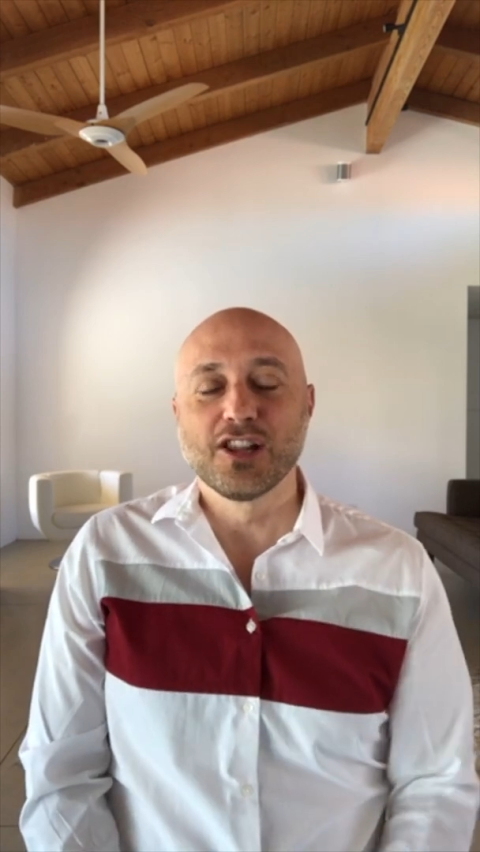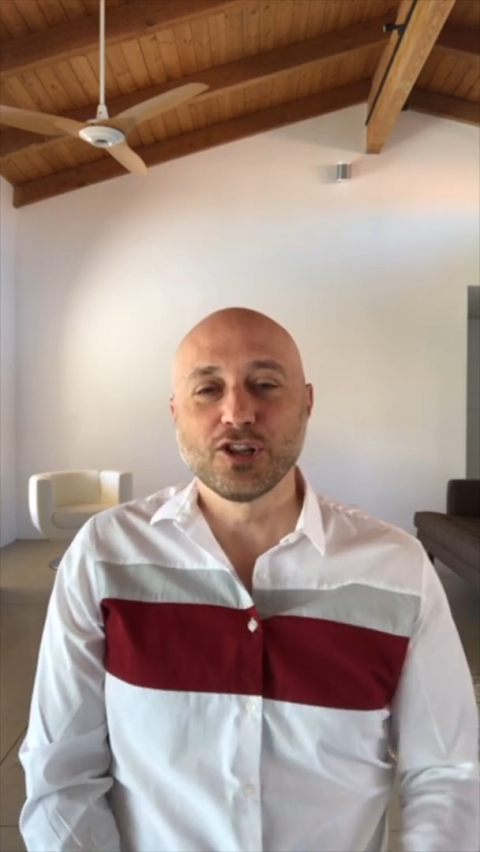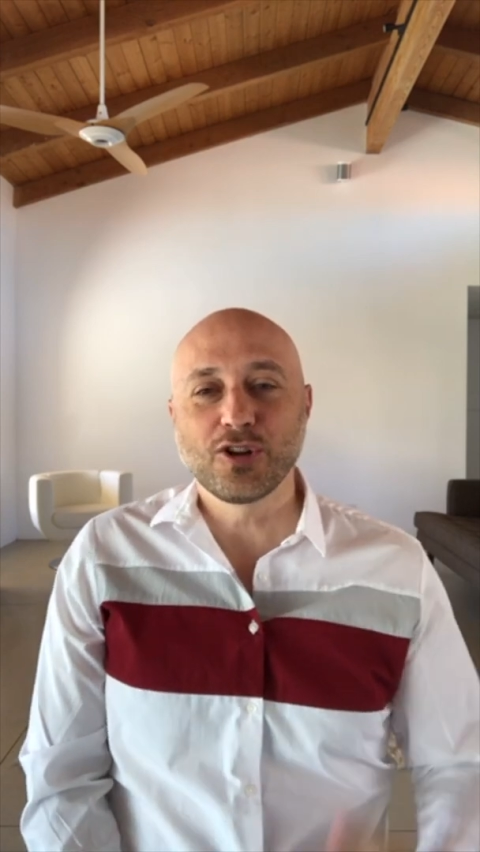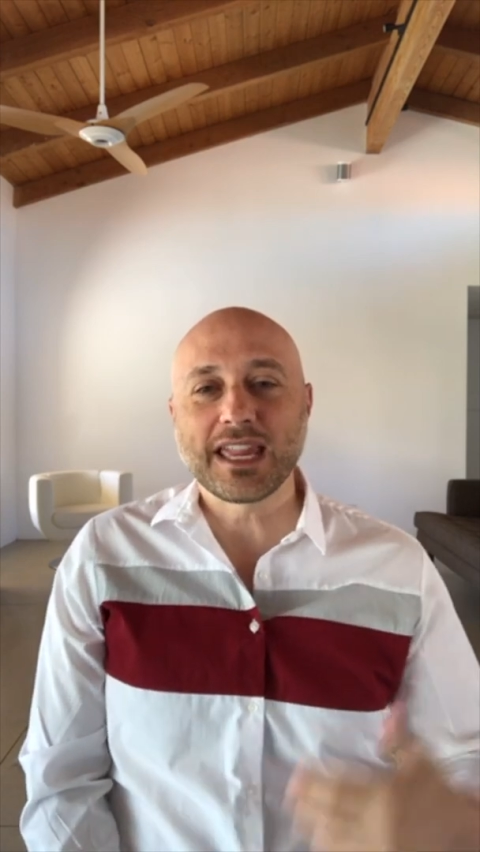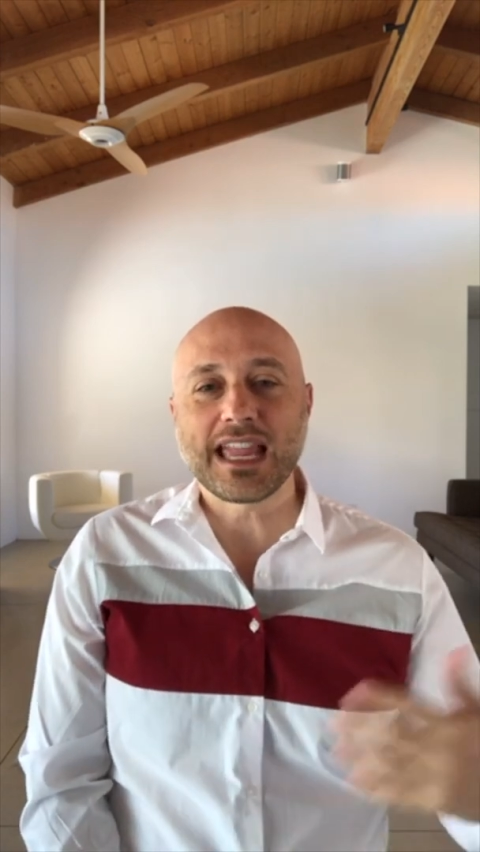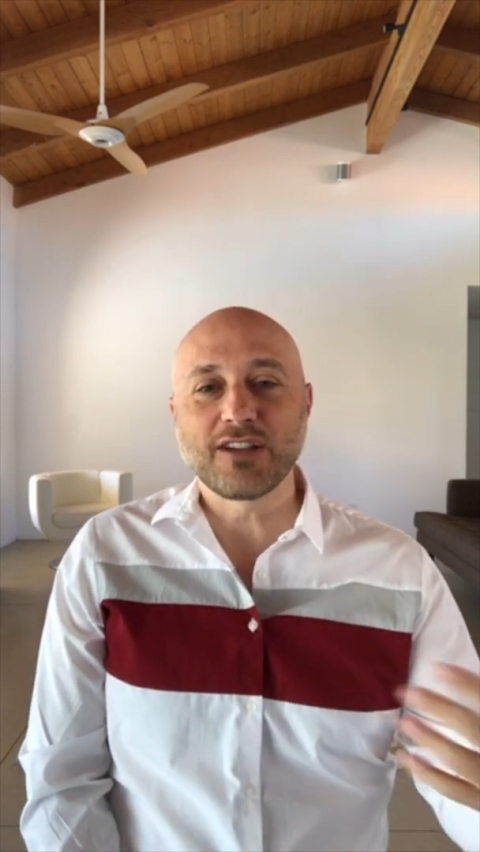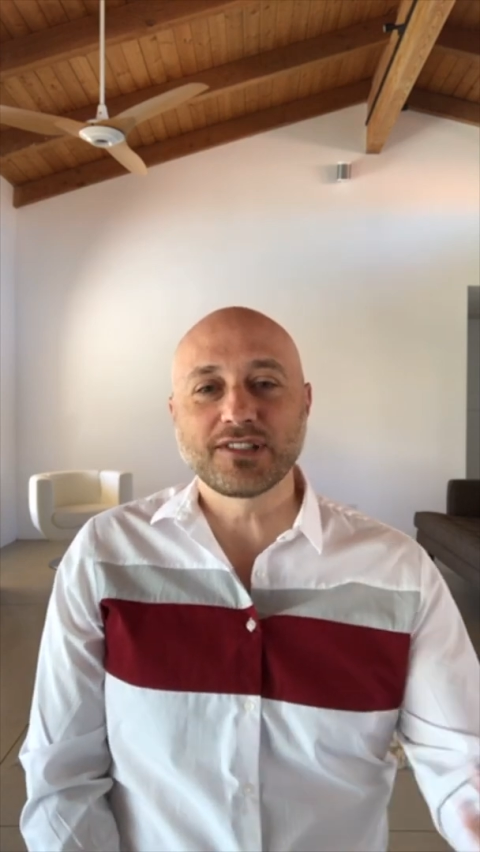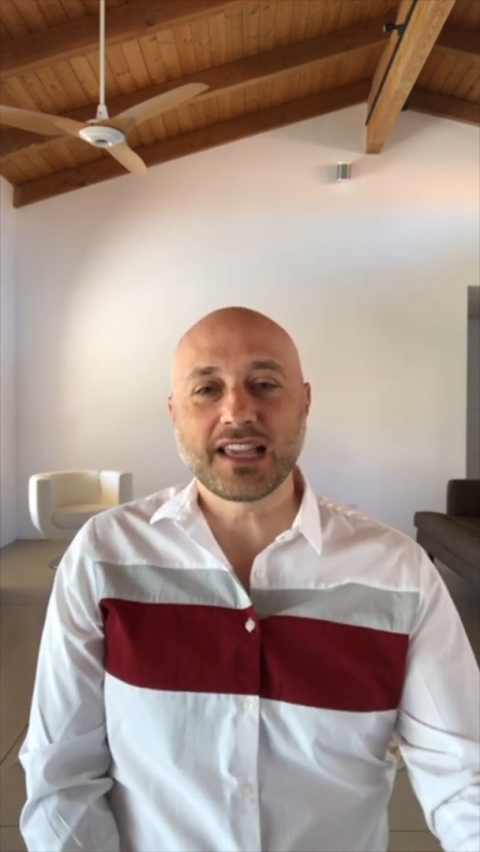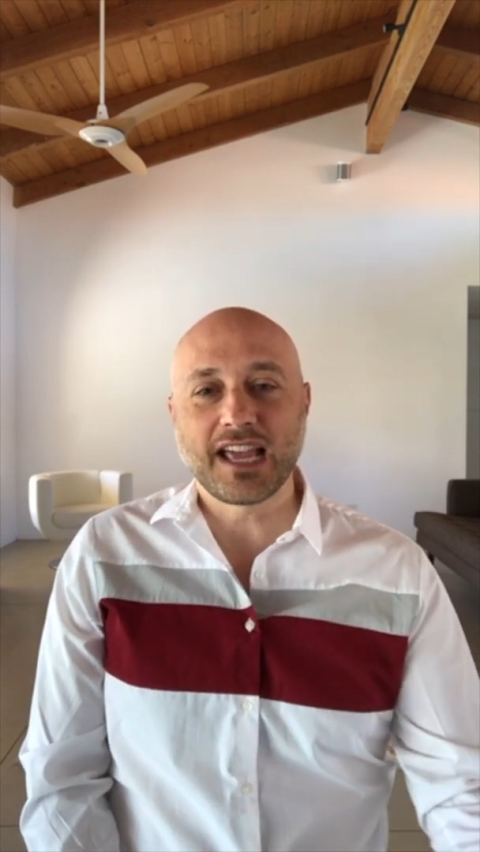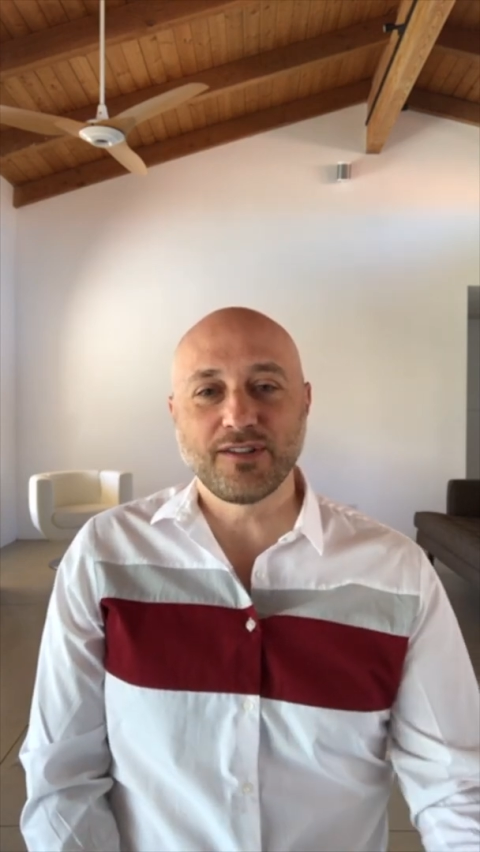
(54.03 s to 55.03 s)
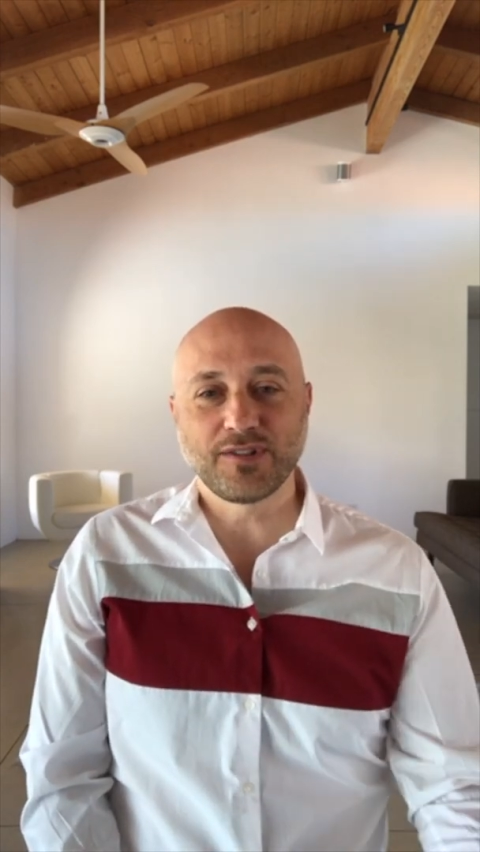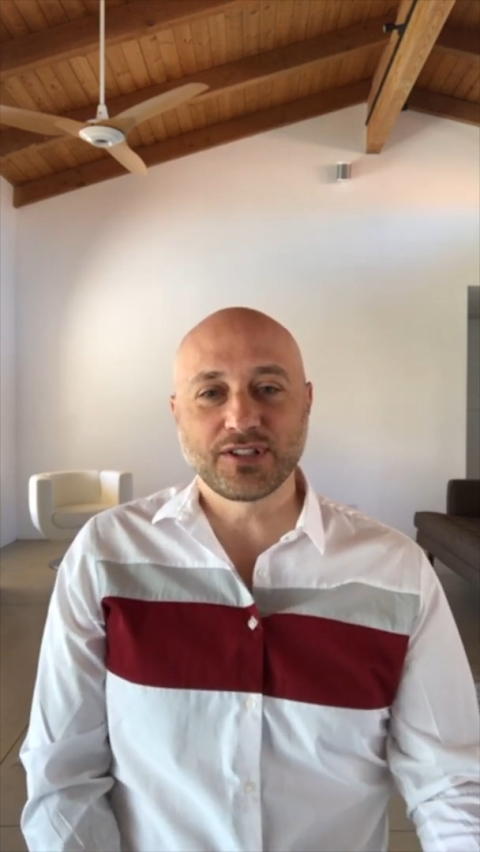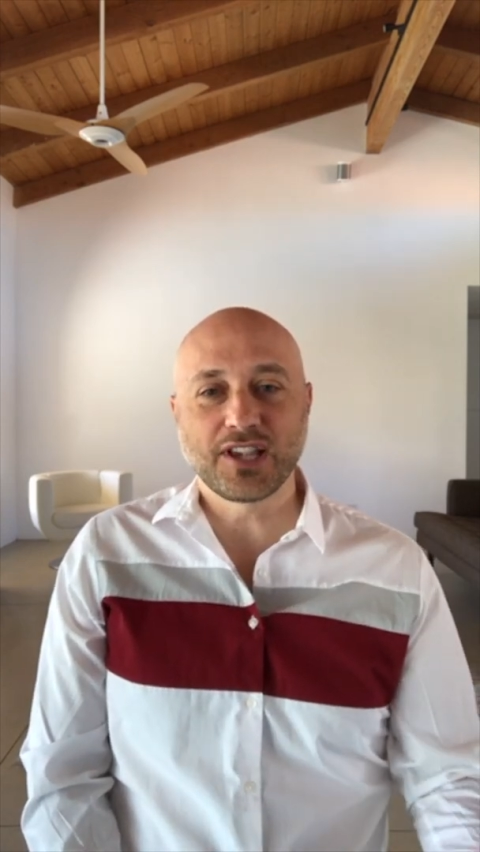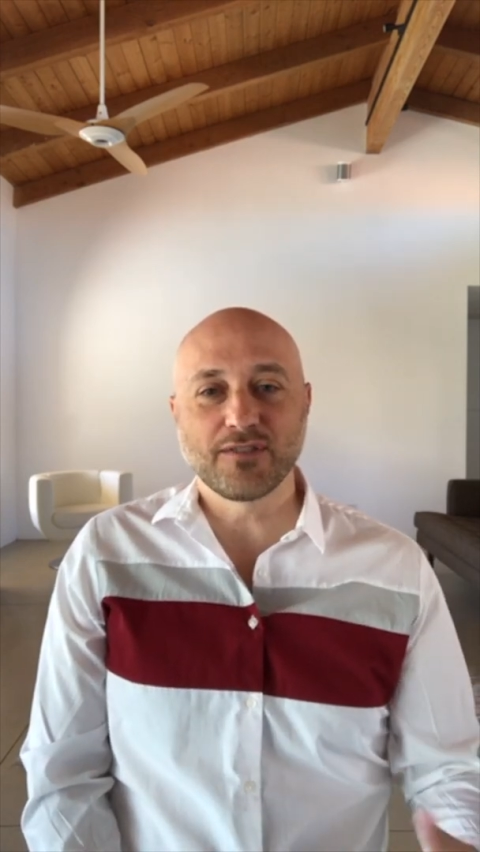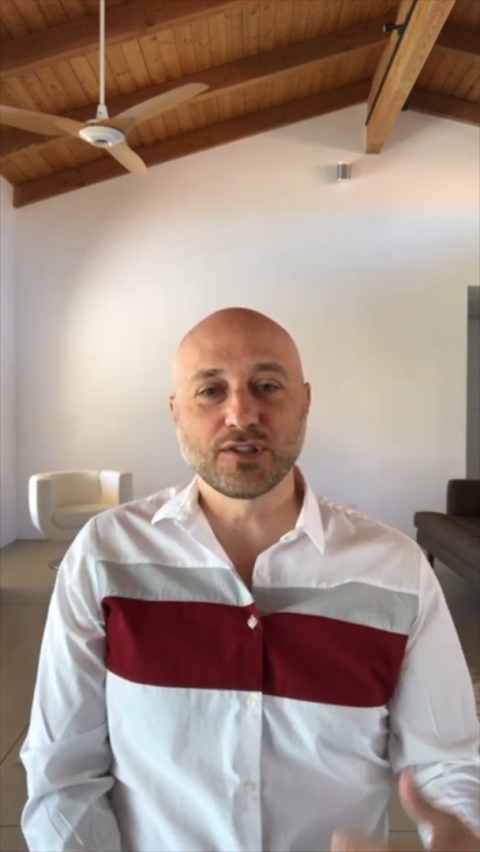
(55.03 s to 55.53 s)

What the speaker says: looking outside of ourselves,